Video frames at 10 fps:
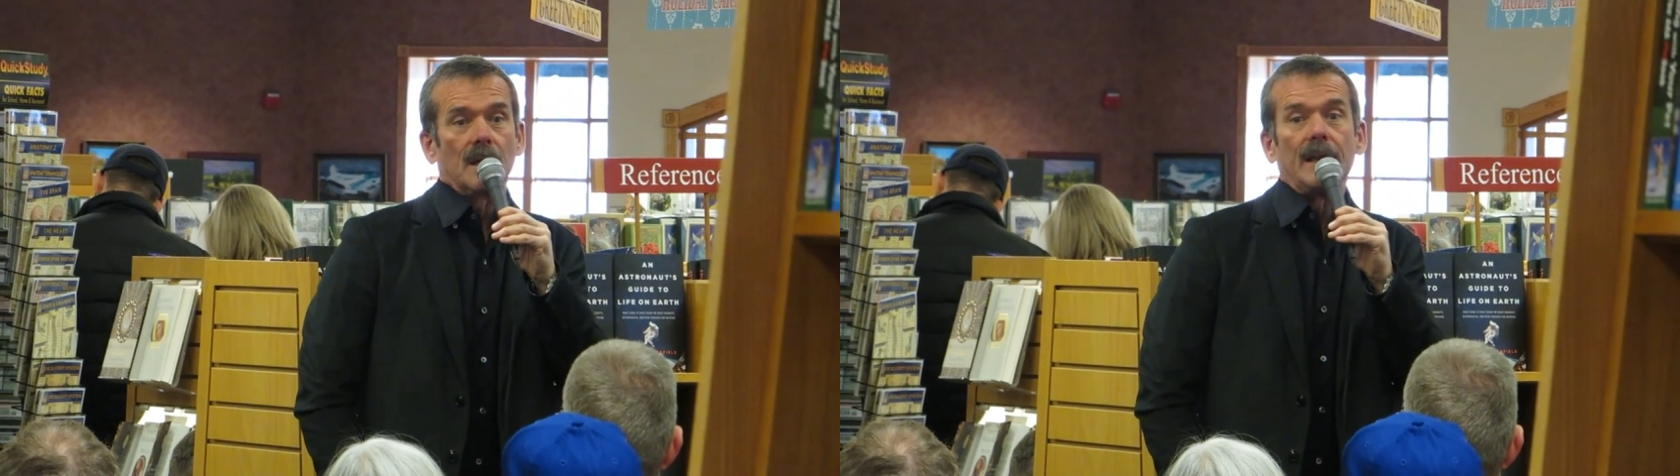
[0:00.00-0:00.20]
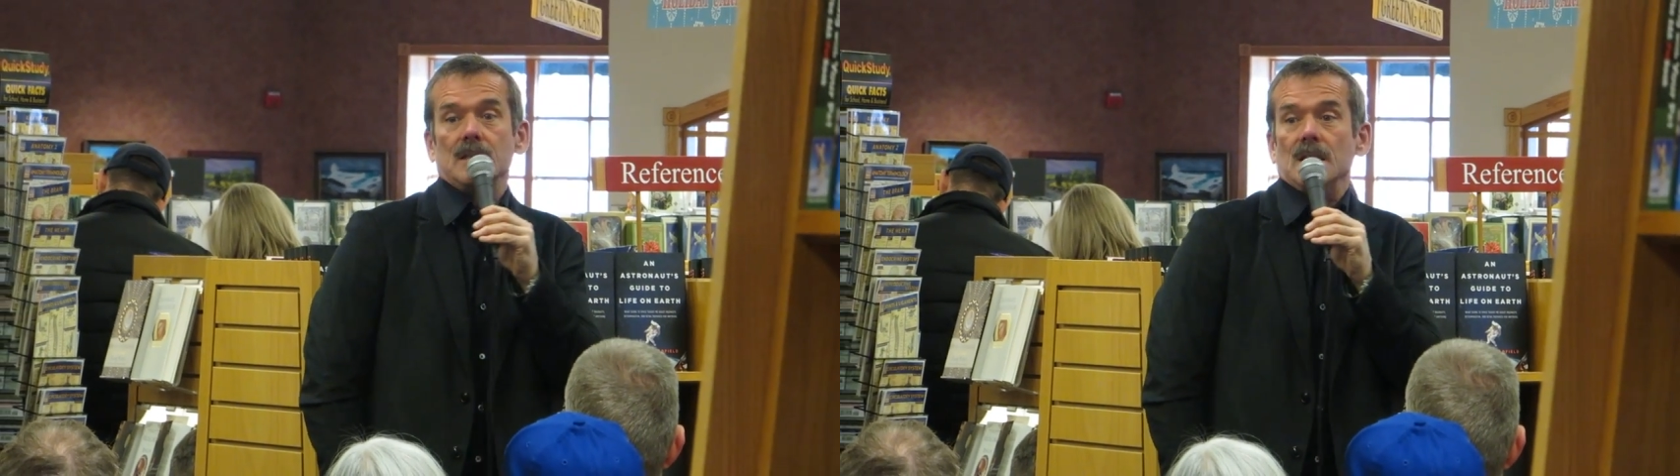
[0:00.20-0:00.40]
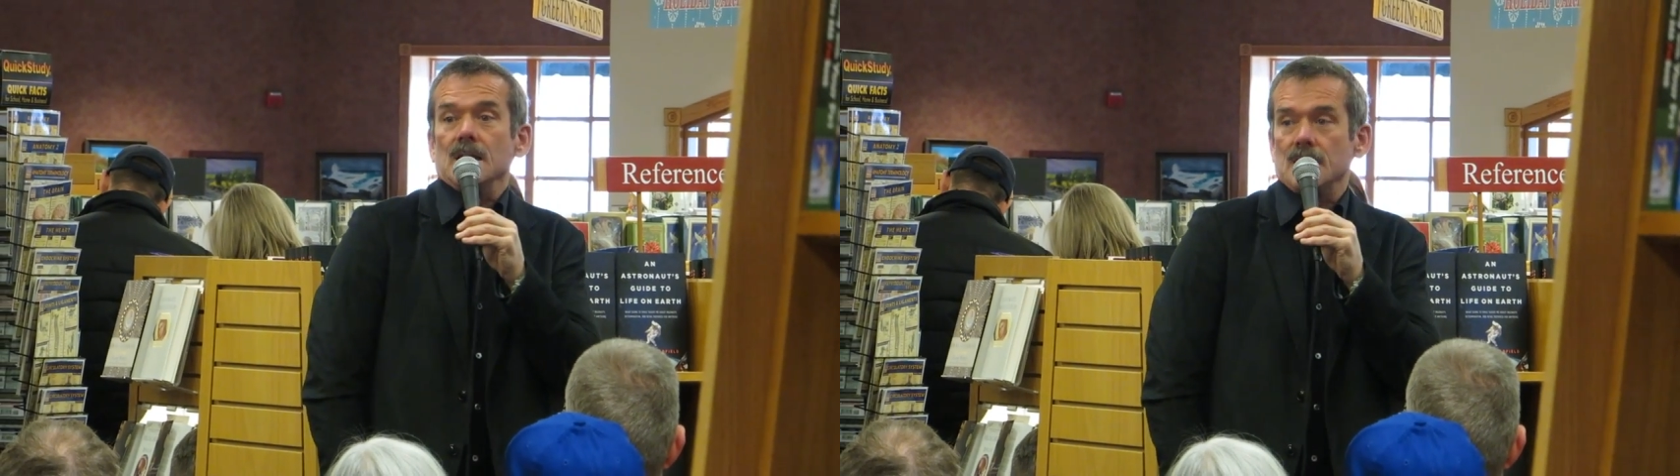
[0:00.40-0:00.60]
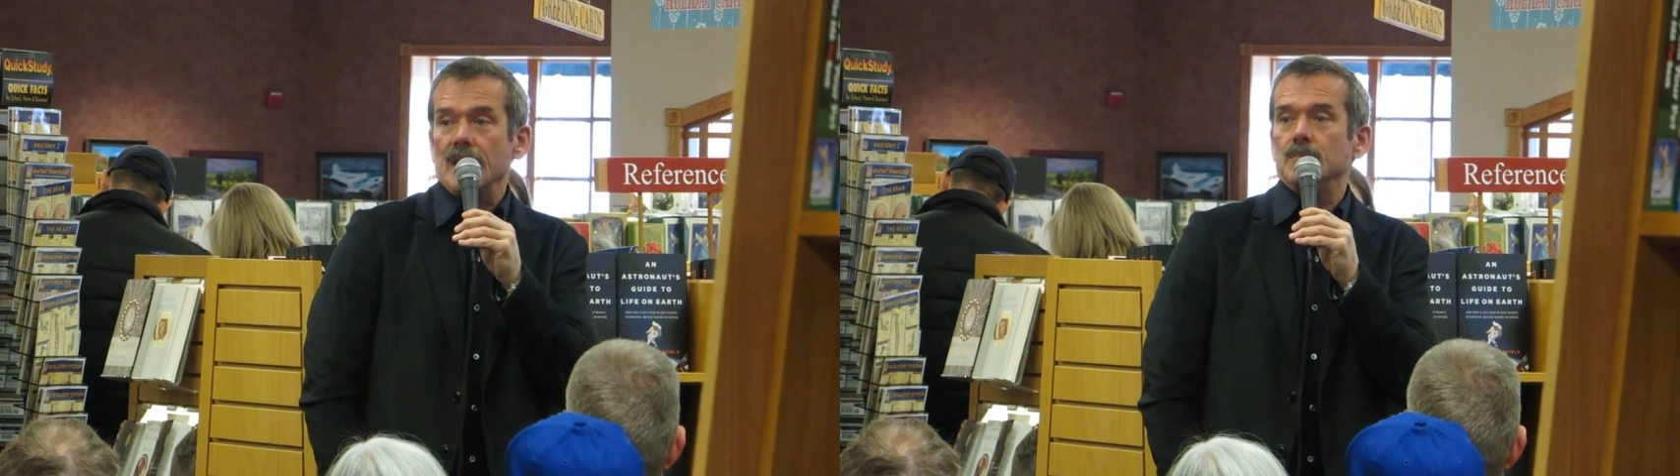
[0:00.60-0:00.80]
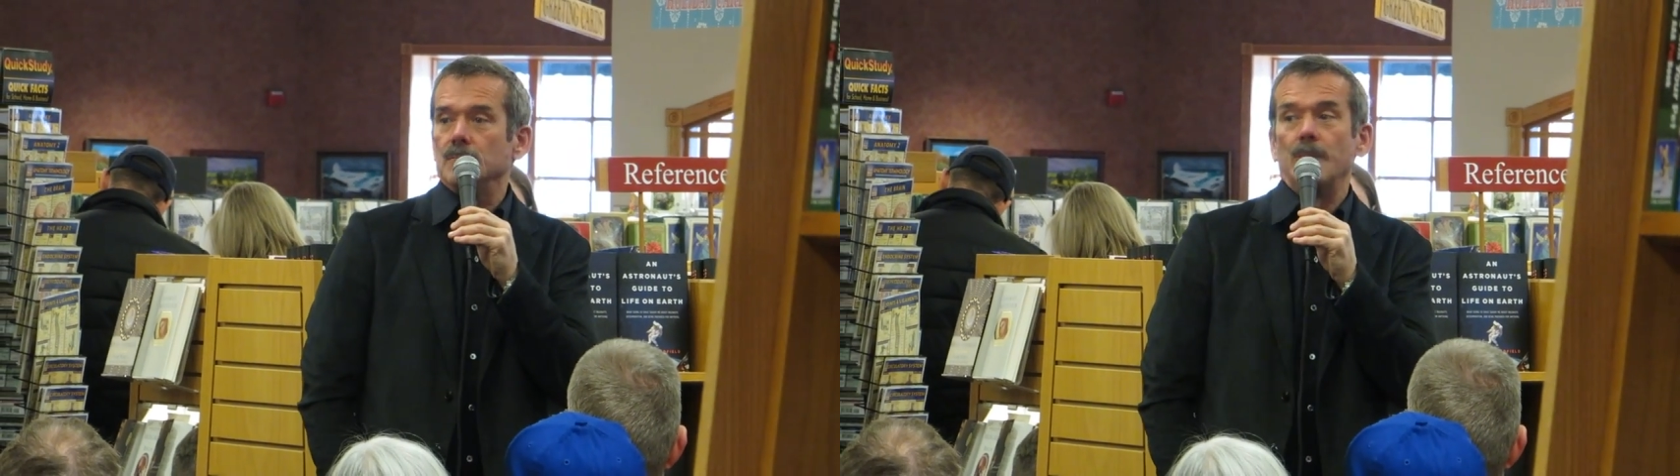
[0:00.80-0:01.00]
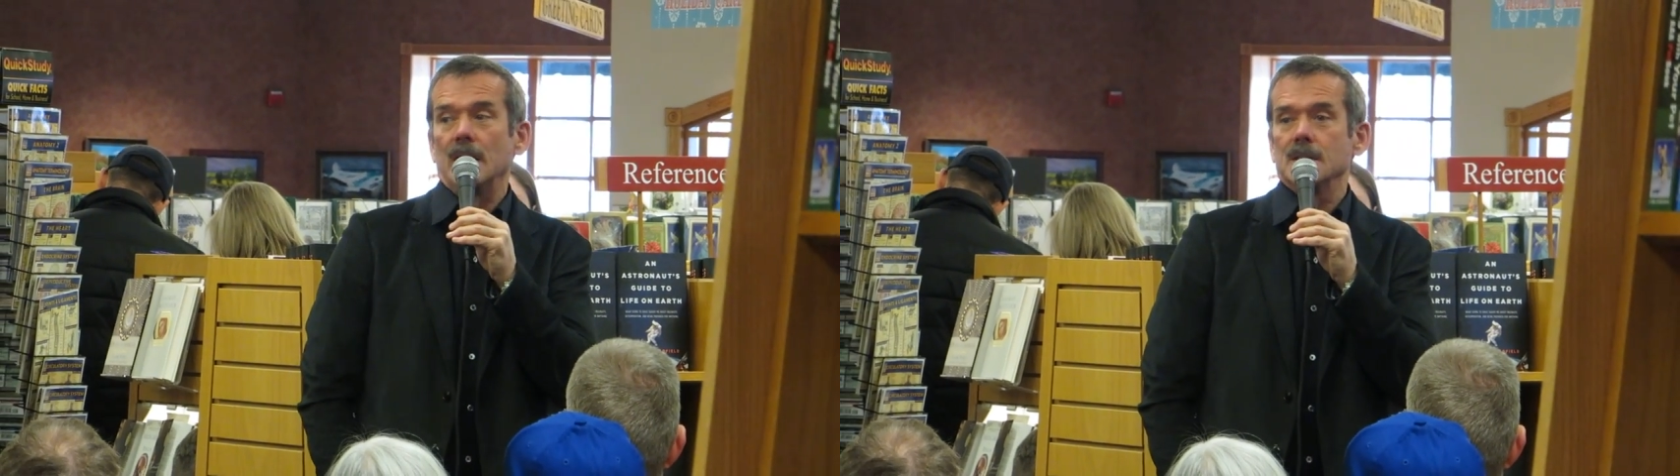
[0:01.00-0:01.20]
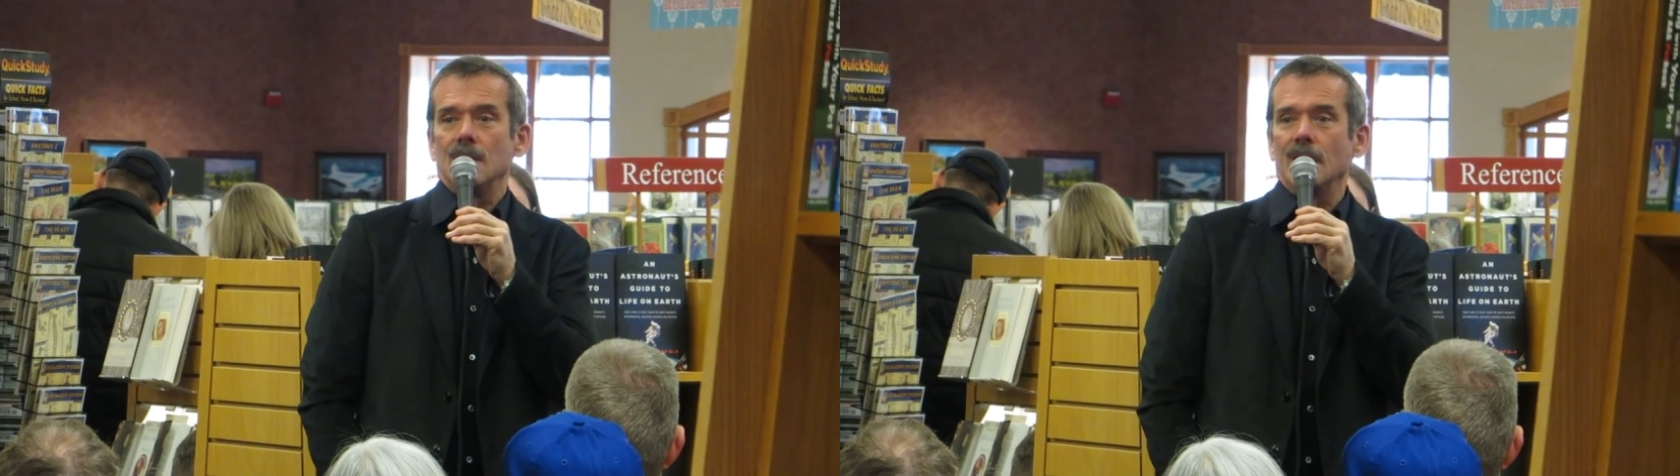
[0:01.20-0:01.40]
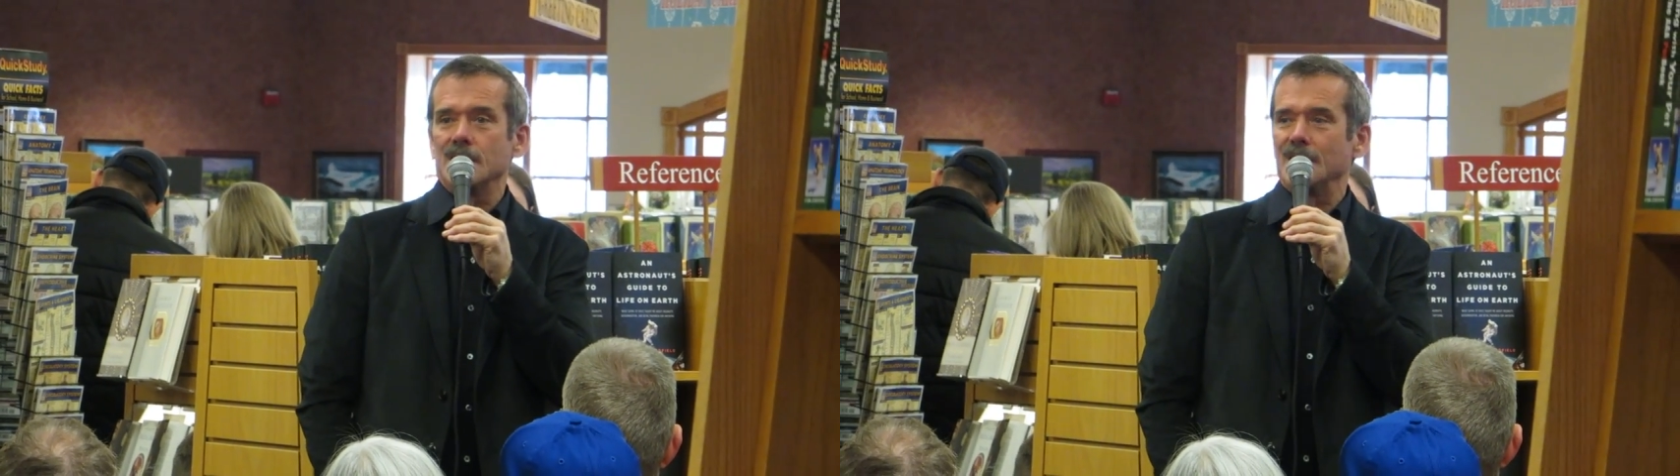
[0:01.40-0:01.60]
And it takes eight, about as
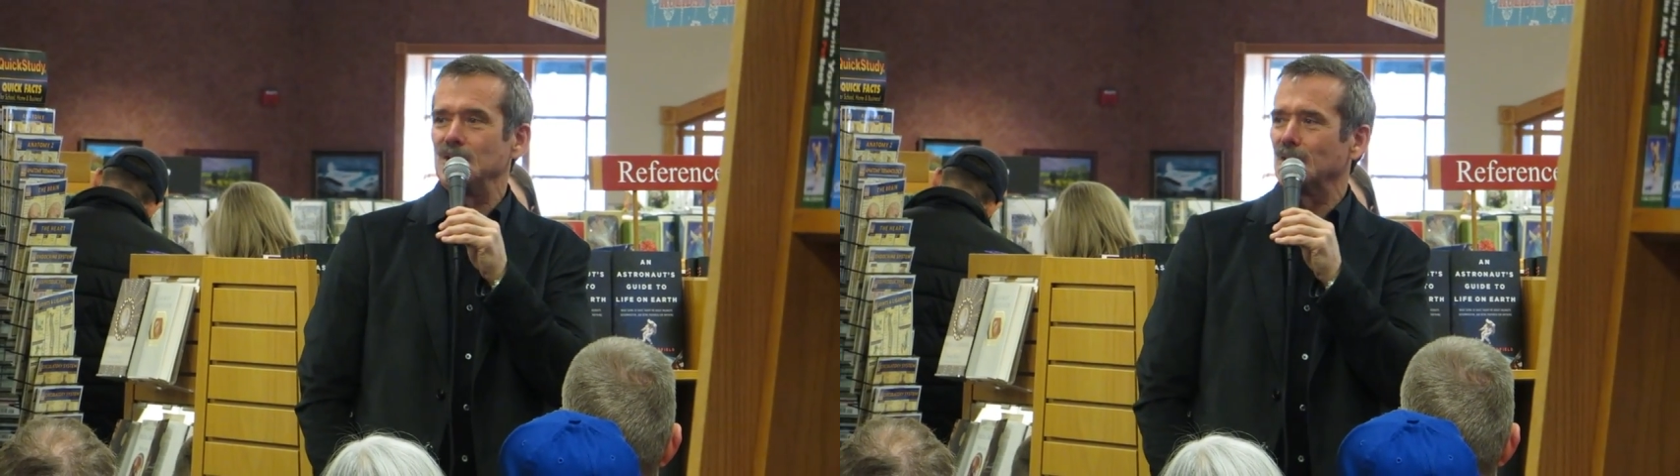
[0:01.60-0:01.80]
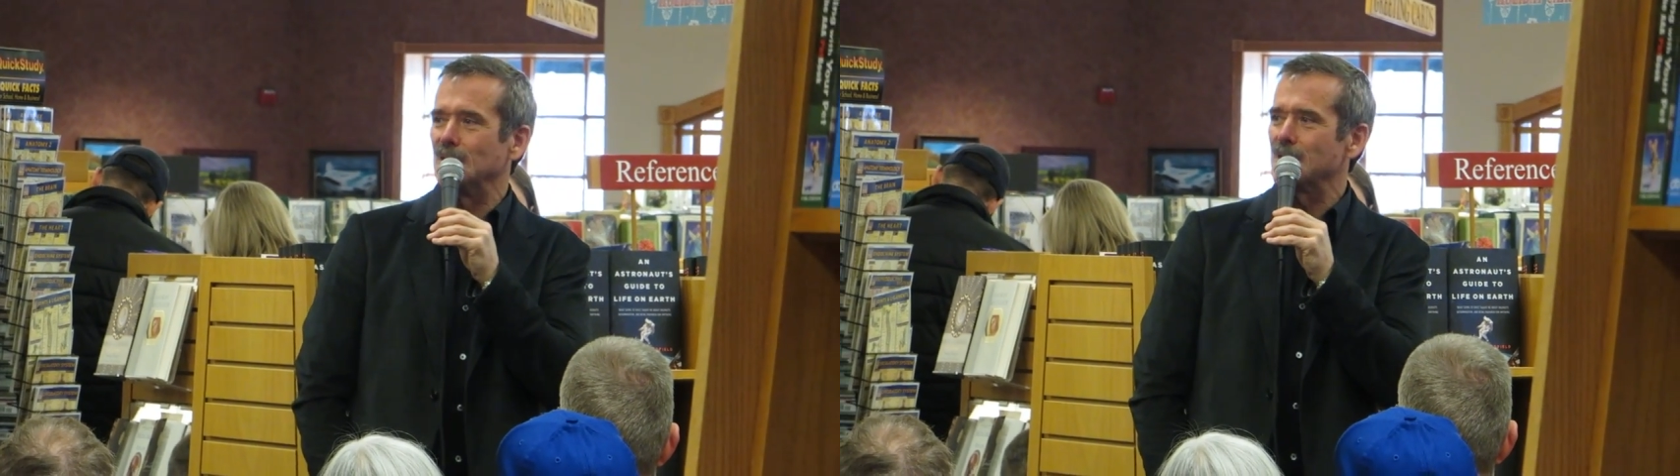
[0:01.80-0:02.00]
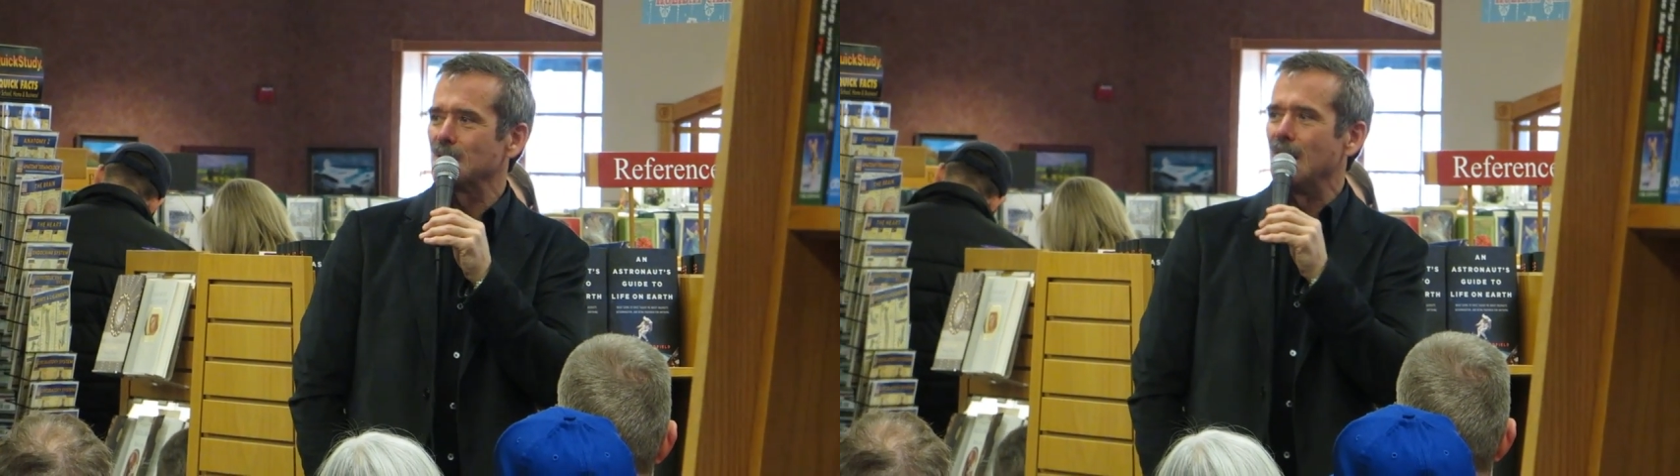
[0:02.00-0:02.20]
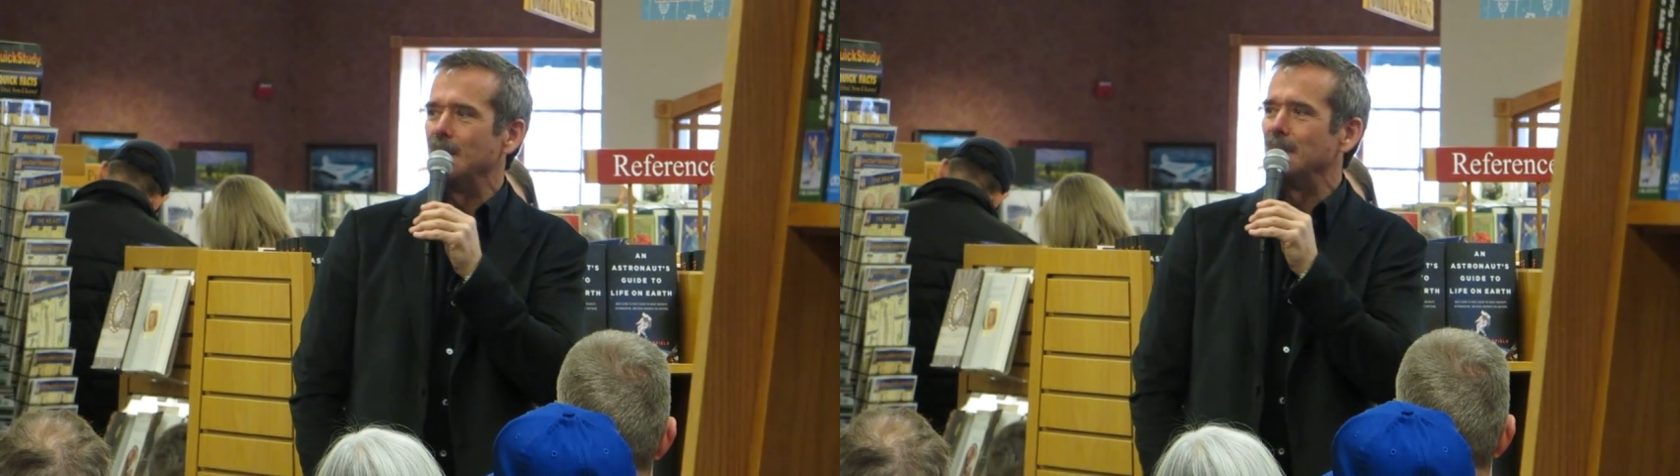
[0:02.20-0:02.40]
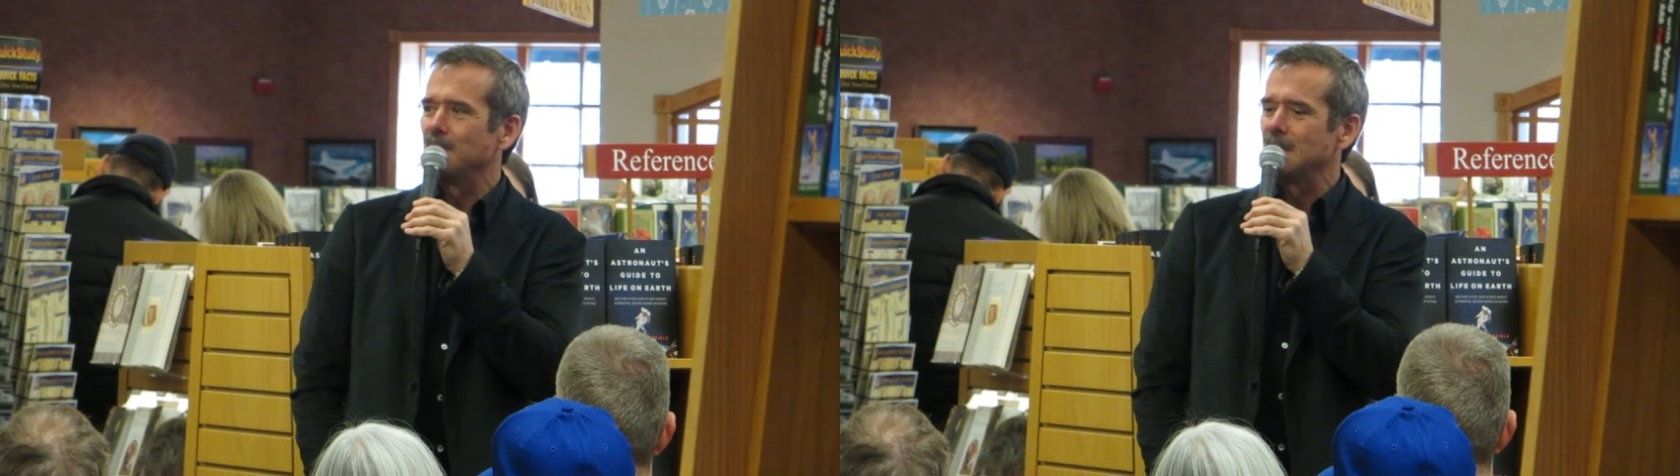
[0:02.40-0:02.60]
long as I took to describe it.